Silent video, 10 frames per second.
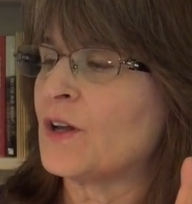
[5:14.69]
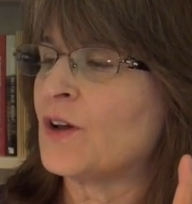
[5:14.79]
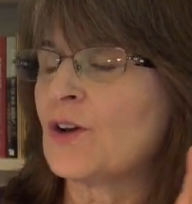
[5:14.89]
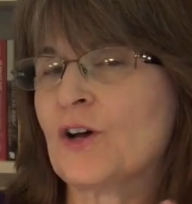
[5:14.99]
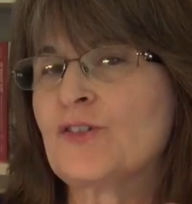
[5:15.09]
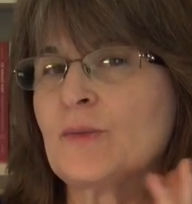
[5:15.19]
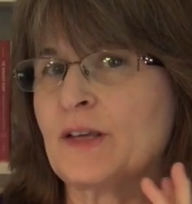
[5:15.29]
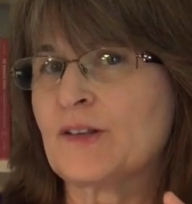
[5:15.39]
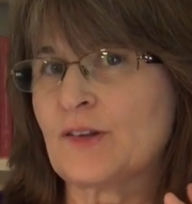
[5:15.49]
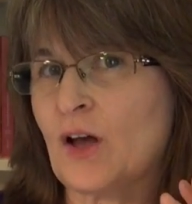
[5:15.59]
could also
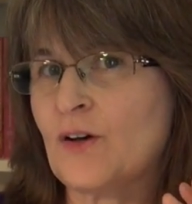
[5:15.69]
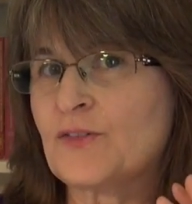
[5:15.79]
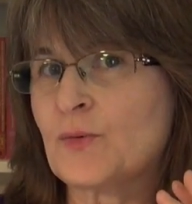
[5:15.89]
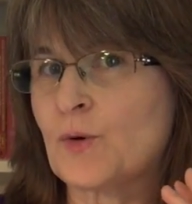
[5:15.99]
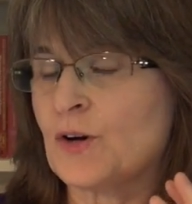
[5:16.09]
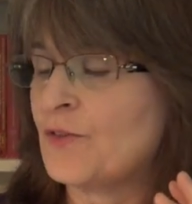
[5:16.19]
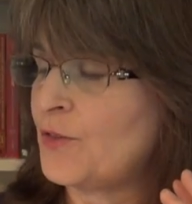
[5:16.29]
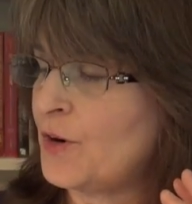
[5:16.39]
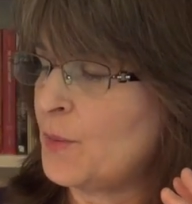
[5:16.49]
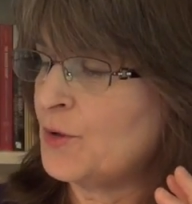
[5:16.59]
be a soft word
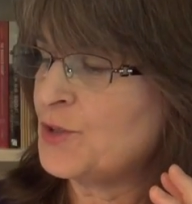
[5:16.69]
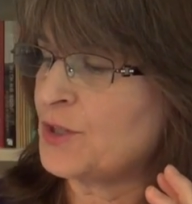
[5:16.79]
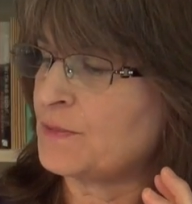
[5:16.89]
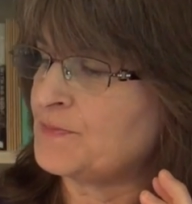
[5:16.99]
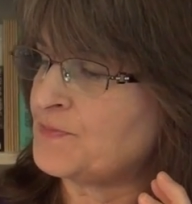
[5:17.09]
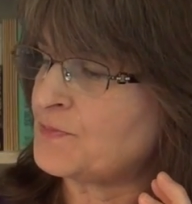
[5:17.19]
for an emotion.